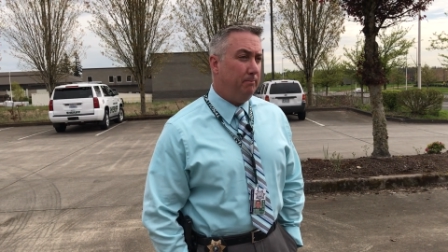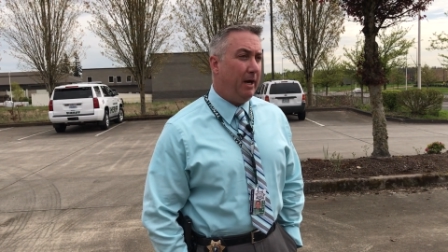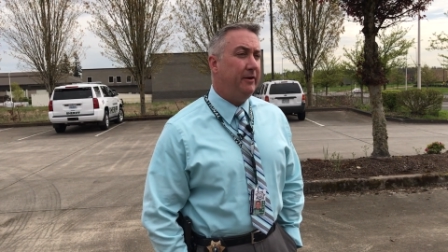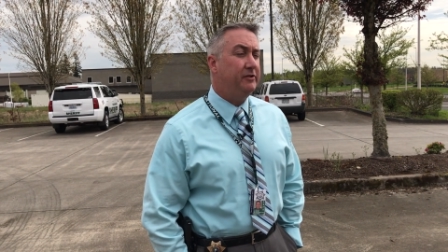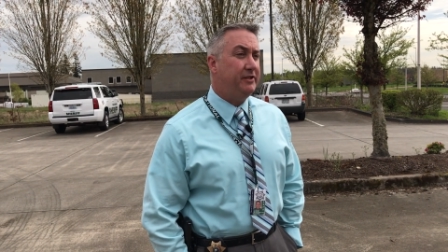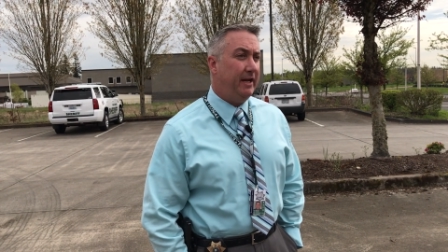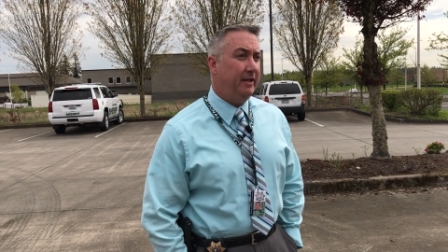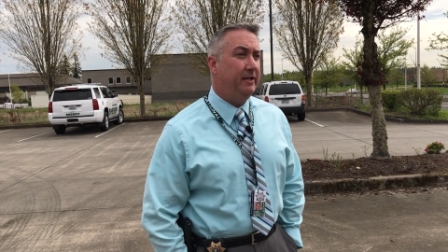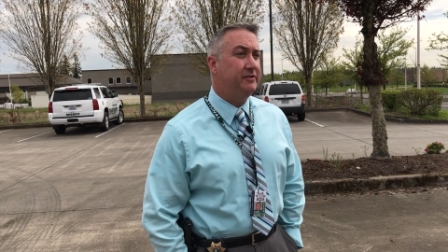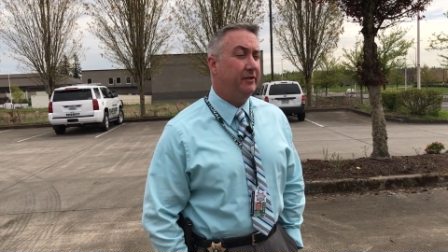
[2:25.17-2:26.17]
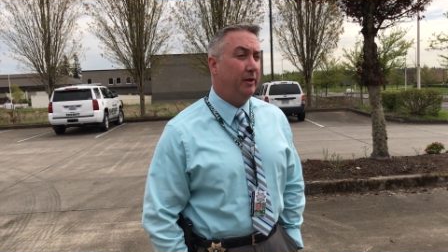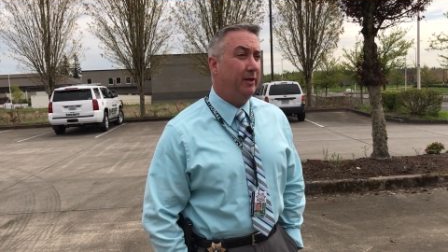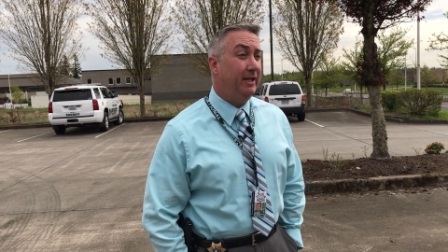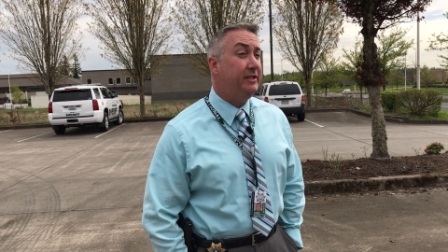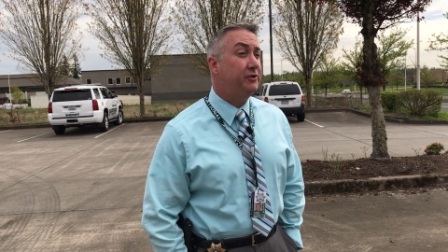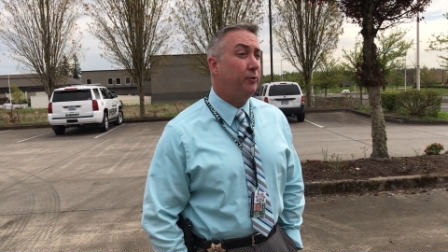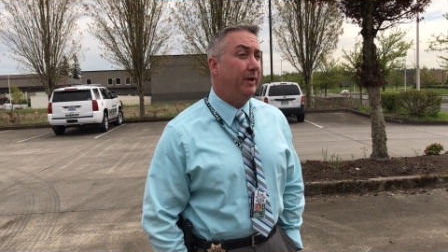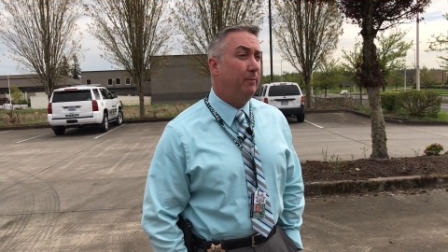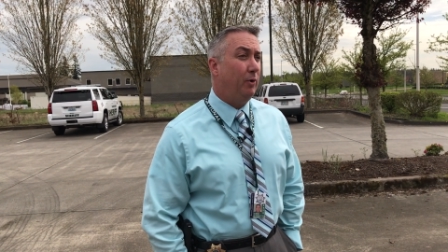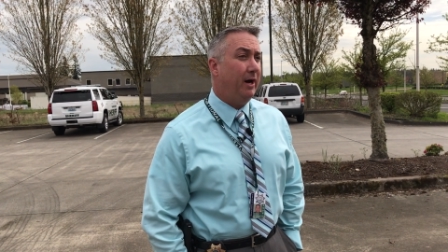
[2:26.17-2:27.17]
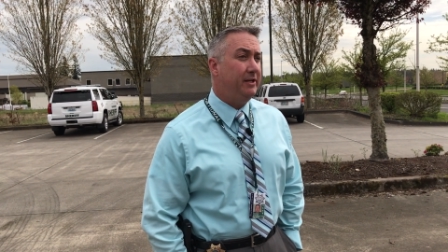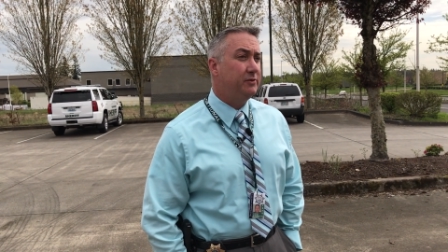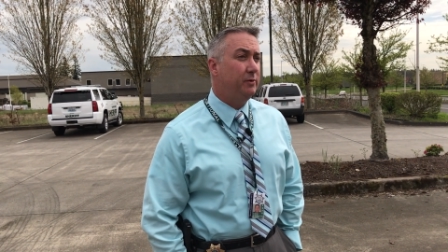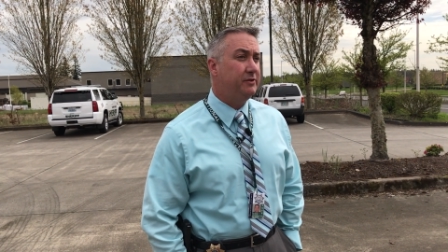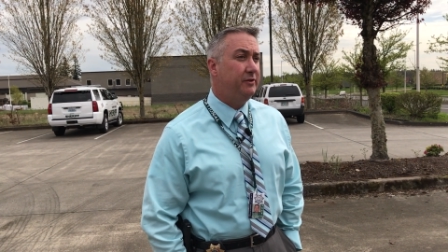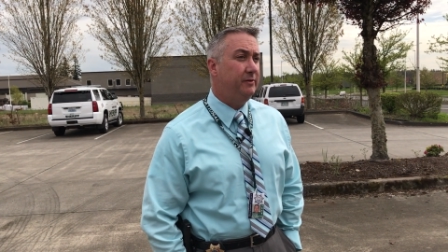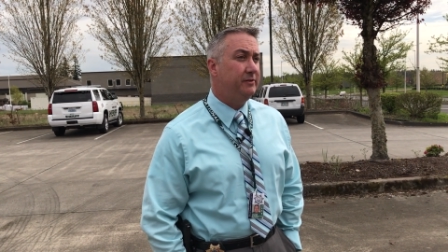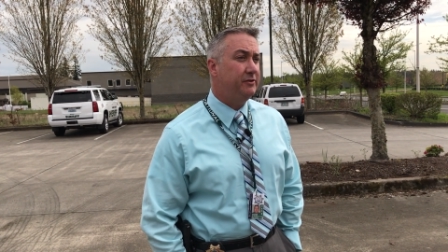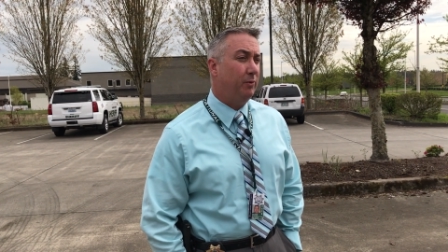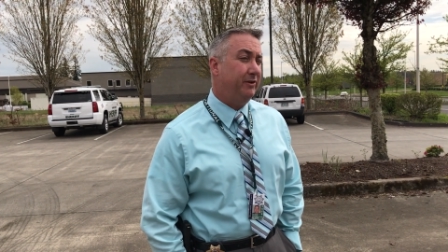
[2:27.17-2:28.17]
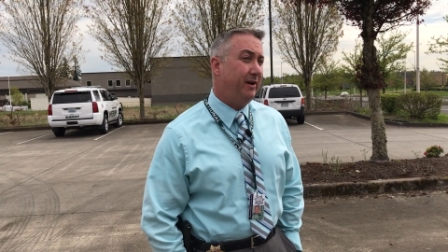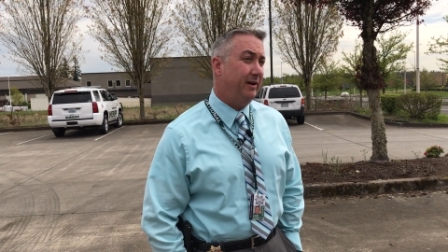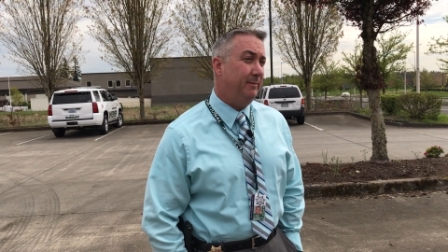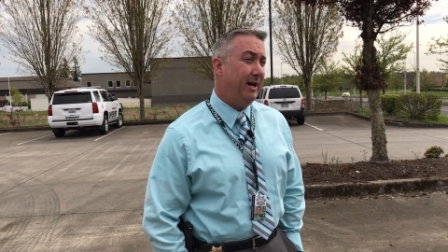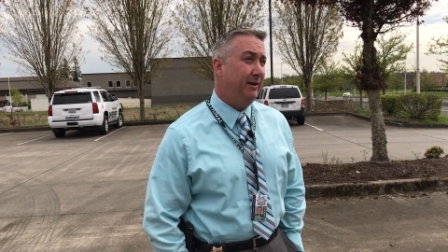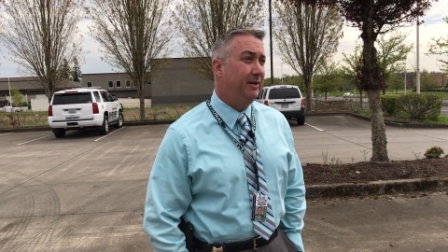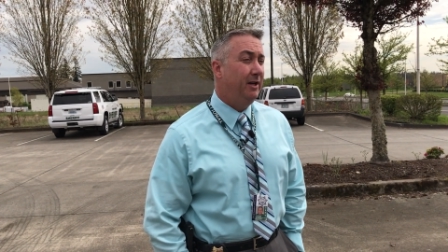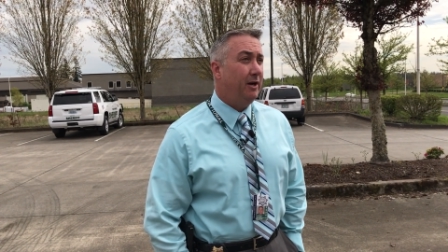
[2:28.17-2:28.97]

My understanding is that there, at least 3 of them were high school students, so we're talking about